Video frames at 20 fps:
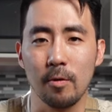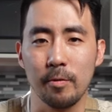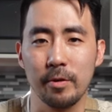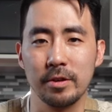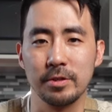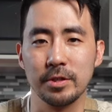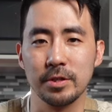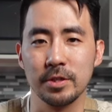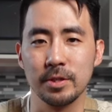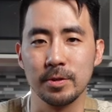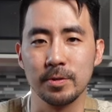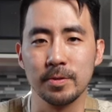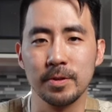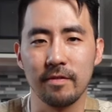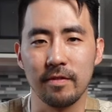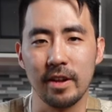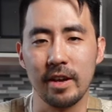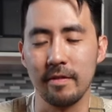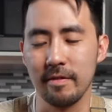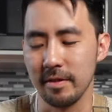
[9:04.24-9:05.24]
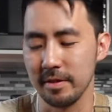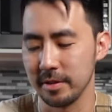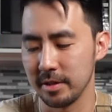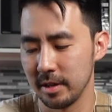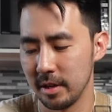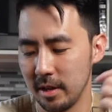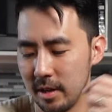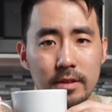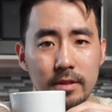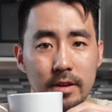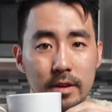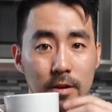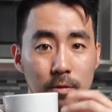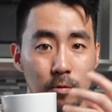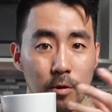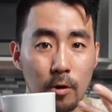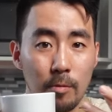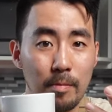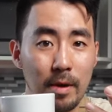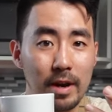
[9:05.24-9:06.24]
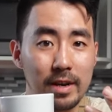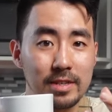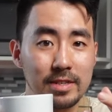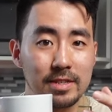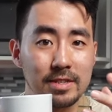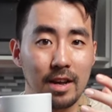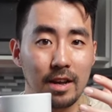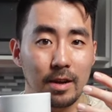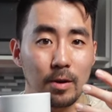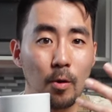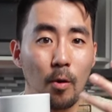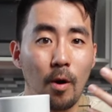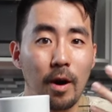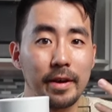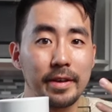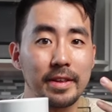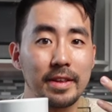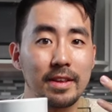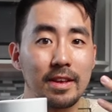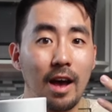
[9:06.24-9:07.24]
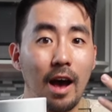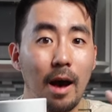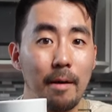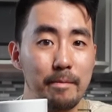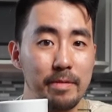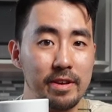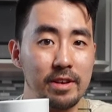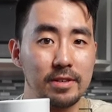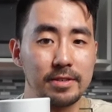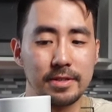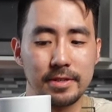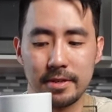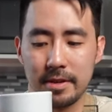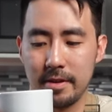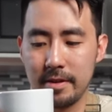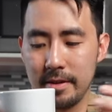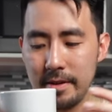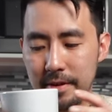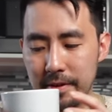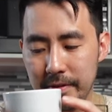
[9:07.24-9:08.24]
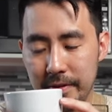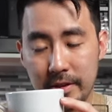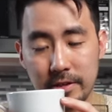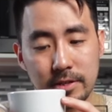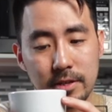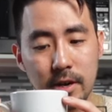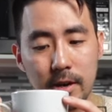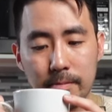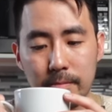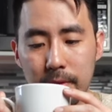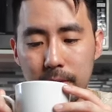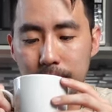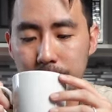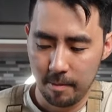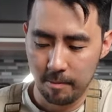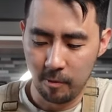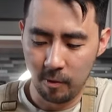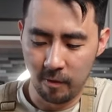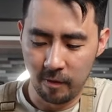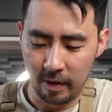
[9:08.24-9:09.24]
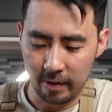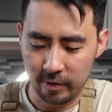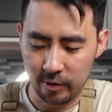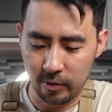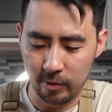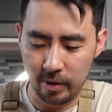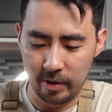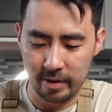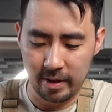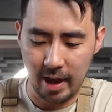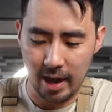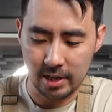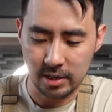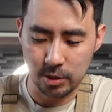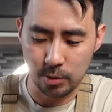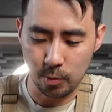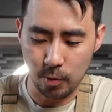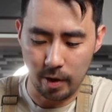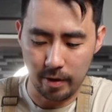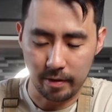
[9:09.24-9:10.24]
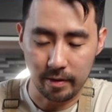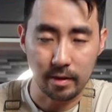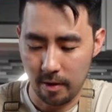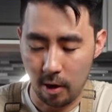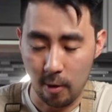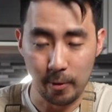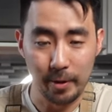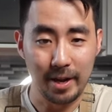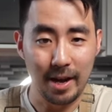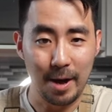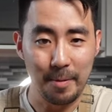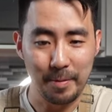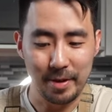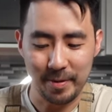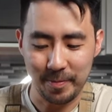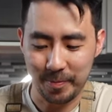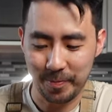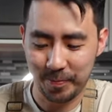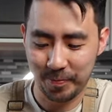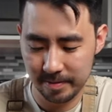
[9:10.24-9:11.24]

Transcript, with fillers: original flavors. The aroma is not quite obvious in this cup. Move on to the next one, origami.